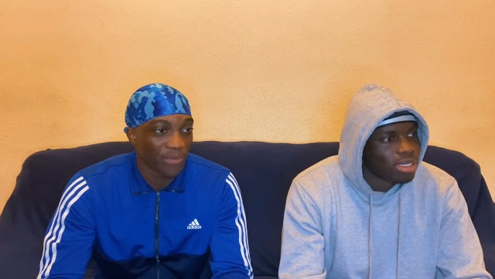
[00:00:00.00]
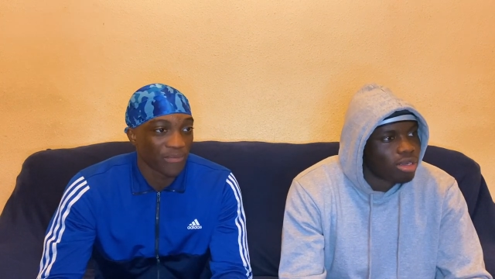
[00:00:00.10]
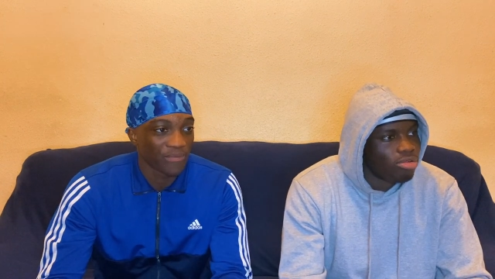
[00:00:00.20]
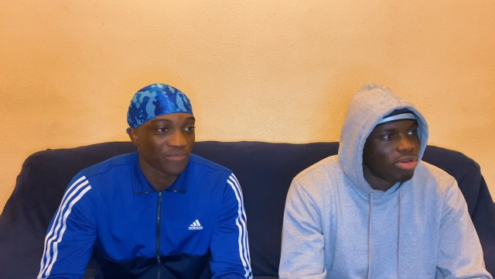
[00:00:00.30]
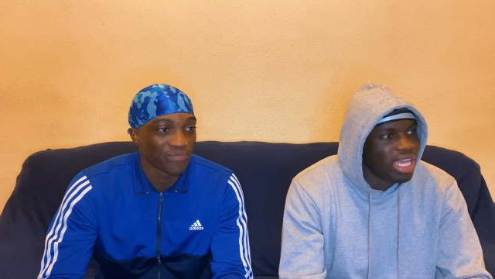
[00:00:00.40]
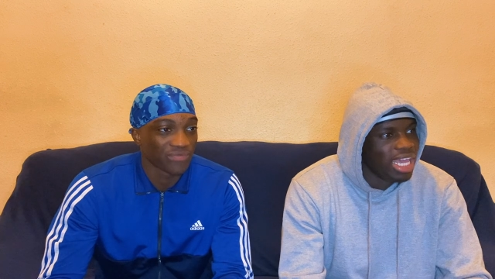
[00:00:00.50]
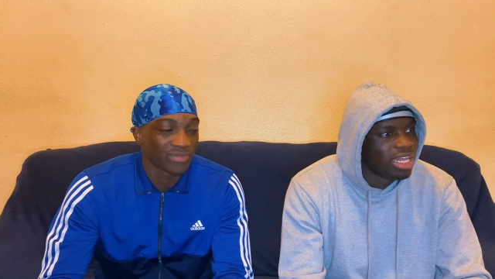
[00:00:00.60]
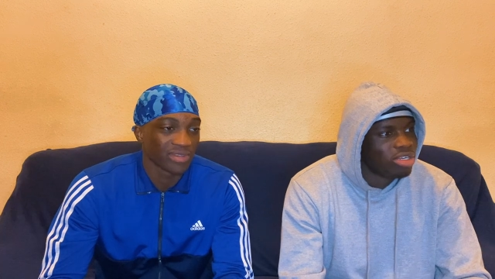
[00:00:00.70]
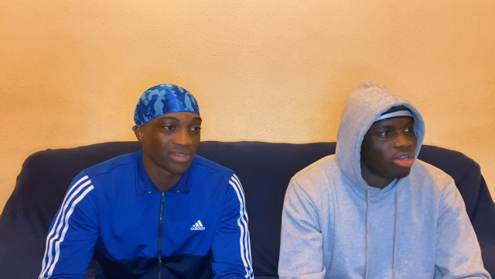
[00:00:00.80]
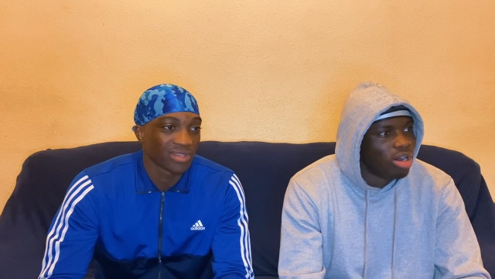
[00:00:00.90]
Speaker 1: Oh
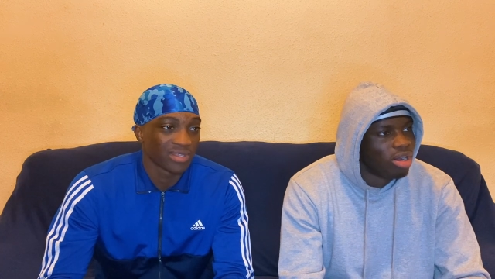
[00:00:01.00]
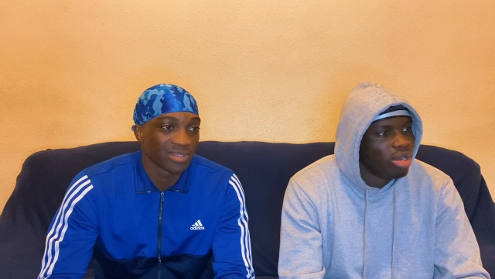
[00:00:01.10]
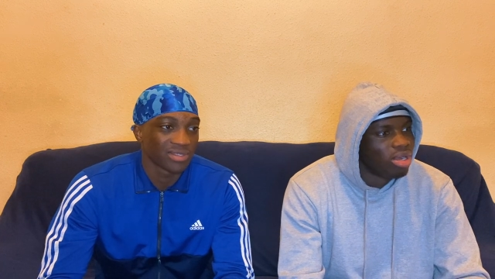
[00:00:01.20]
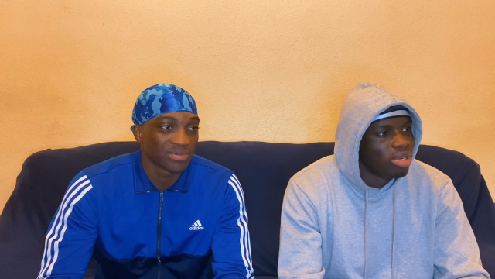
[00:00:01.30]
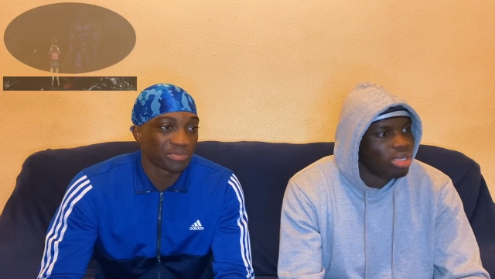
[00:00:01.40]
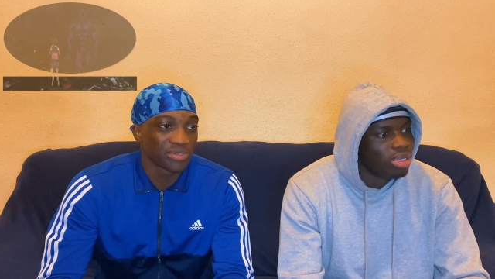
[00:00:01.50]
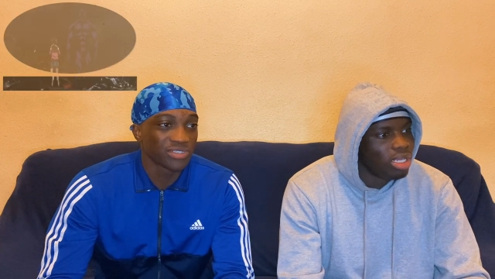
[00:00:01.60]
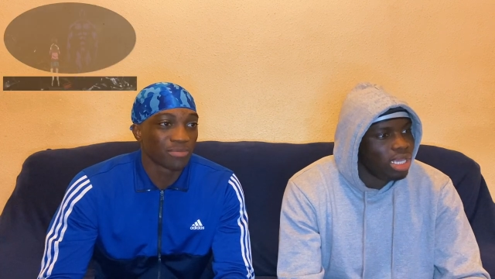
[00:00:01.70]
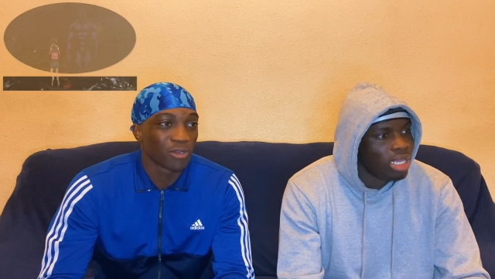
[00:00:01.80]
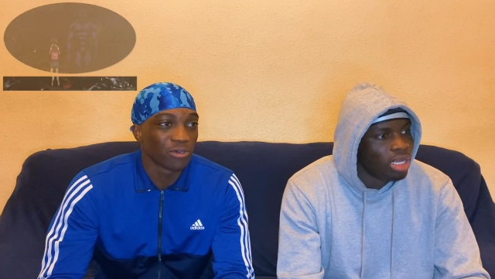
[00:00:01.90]
hell no. Put
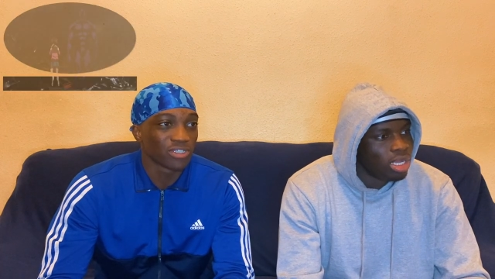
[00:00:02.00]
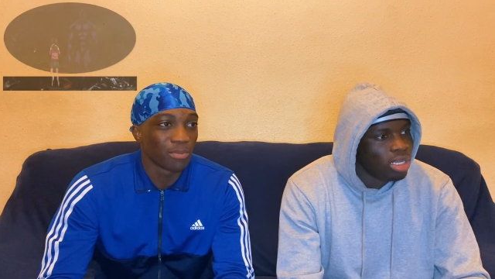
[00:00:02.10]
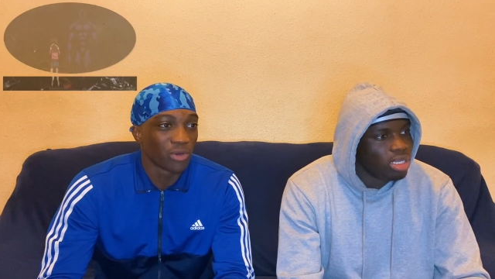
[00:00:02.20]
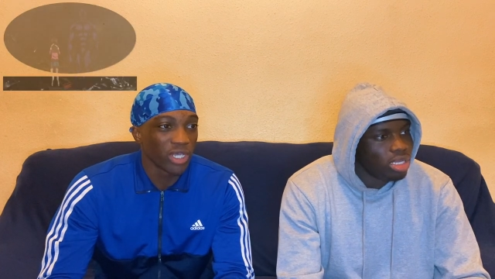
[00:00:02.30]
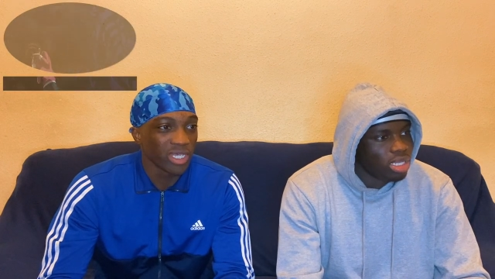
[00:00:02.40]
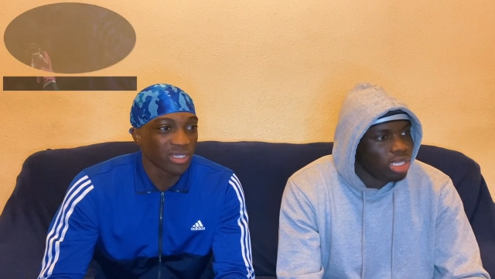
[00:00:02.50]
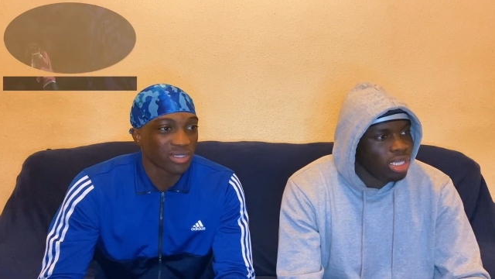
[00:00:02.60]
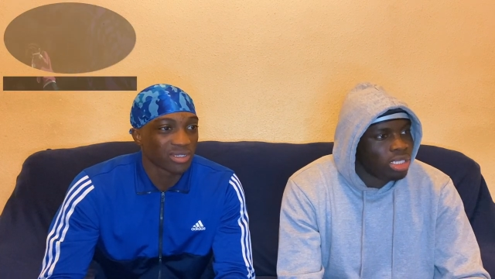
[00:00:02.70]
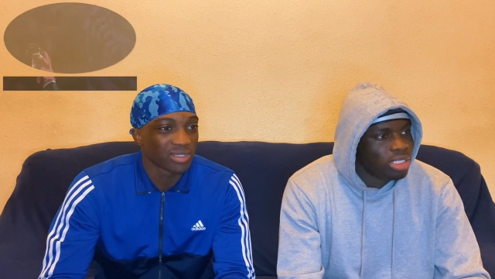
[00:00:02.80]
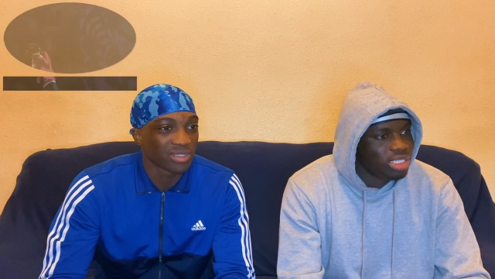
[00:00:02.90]
some clothes on, boy.
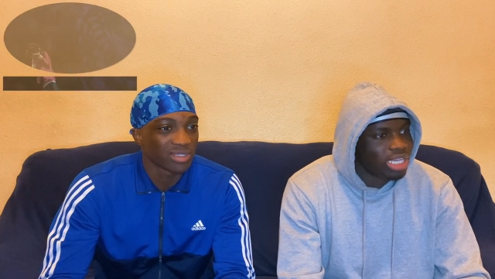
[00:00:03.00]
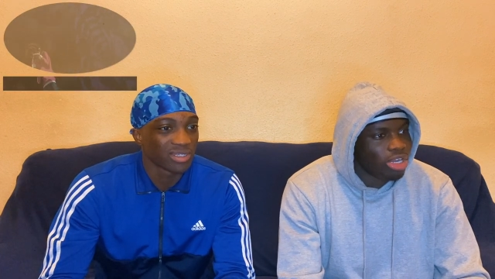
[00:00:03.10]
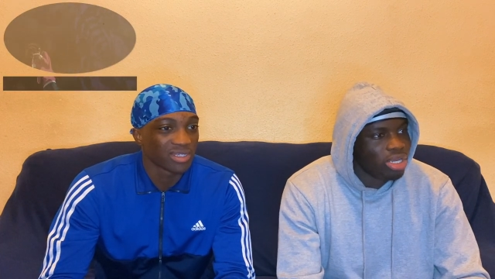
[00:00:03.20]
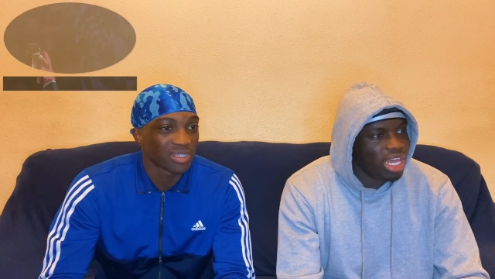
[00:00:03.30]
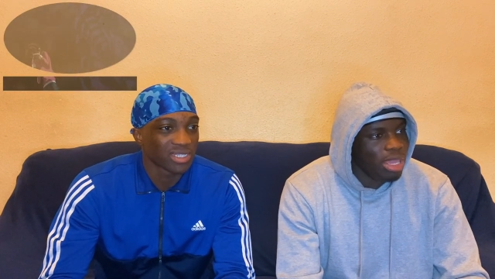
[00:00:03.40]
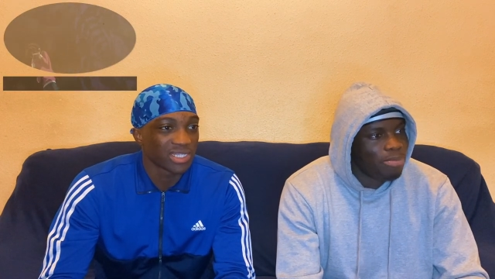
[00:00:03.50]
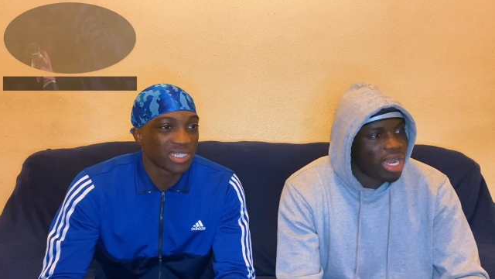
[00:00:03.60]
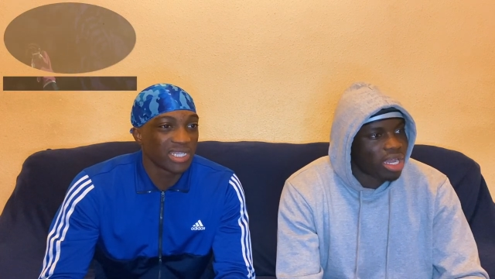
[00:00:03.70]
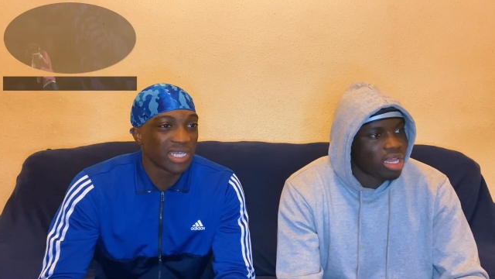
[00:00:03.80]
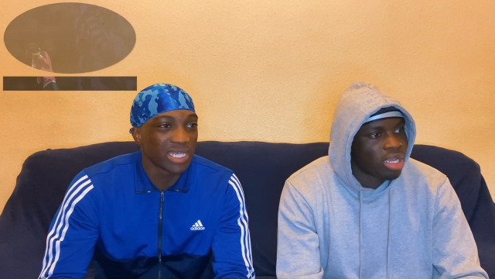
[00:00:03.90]
Mm, this guy got an A
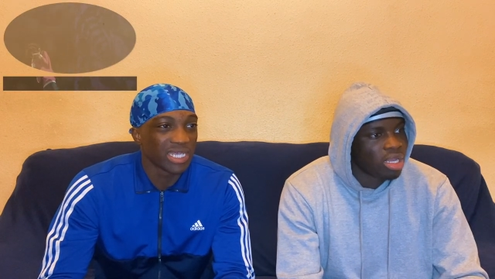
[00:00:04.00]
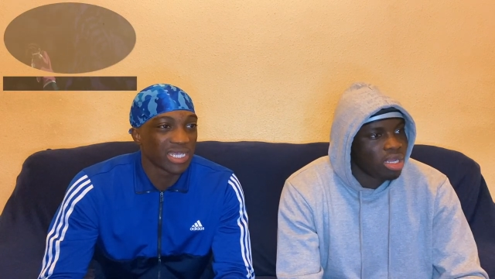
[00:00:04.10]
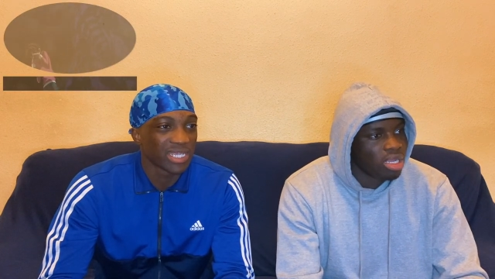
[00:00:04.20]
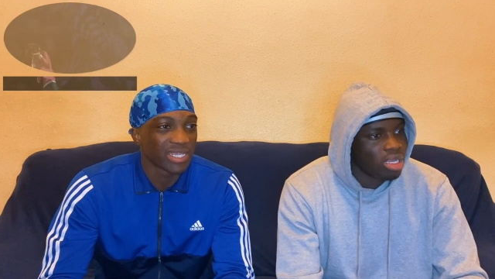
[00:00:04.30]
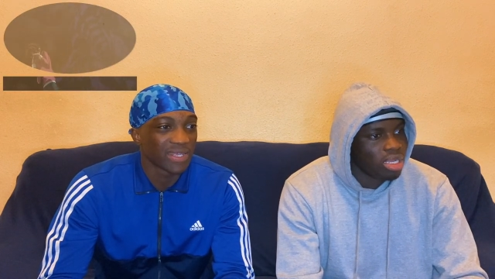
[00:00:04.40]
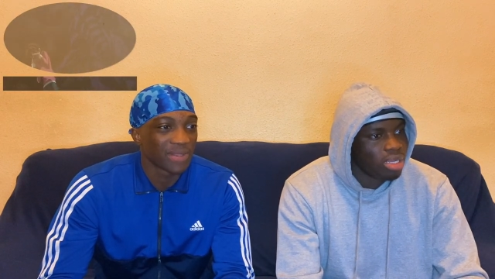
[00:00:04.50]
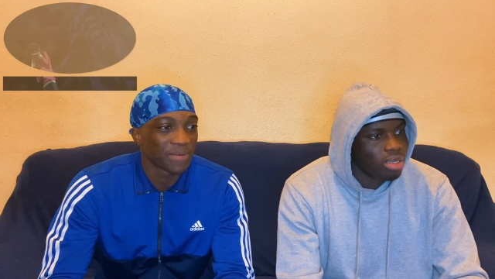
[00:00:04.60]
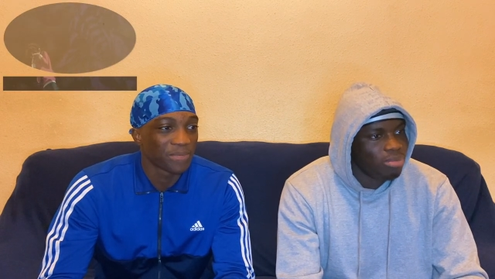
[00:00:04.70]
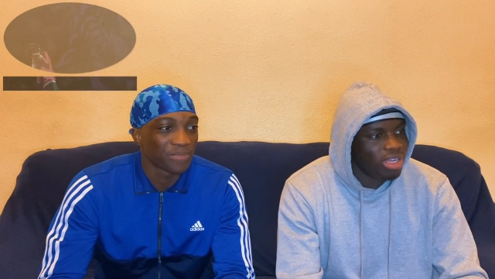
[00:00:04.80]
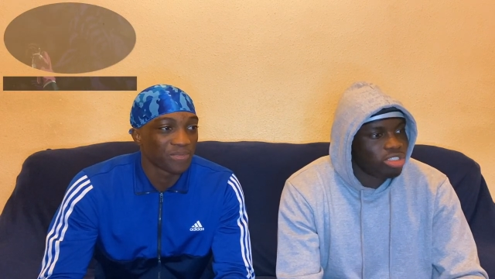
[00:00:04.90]
pack. Yeah.
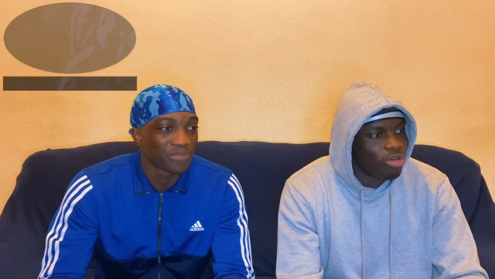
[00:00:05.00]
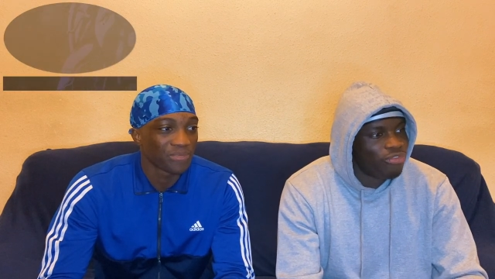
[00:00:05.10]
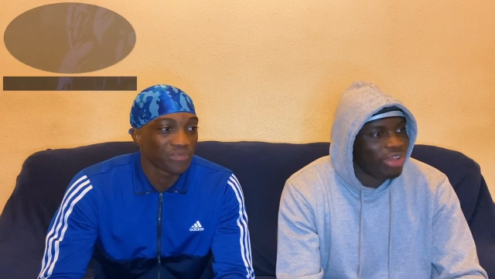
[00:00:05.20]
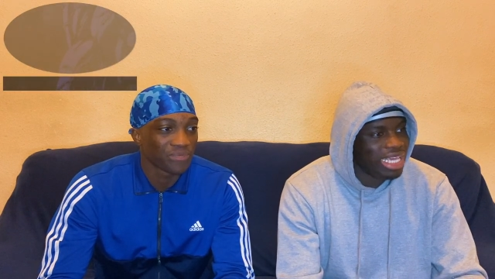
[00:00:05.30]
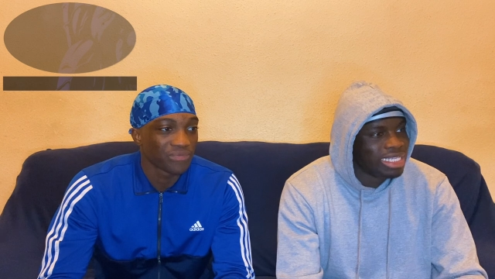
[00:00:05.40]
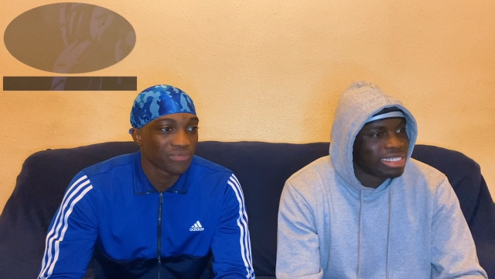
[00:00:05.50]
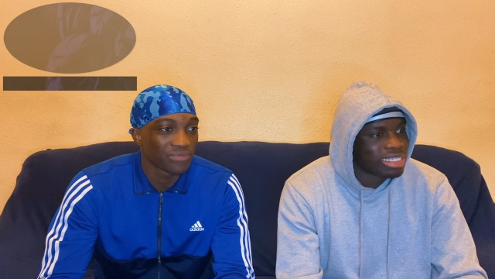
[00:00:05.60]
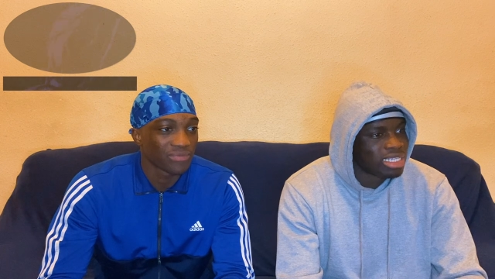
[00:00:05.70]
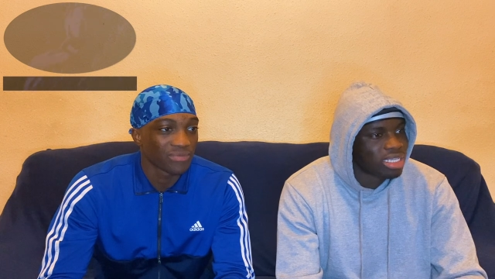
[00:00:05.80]
Man's got veins.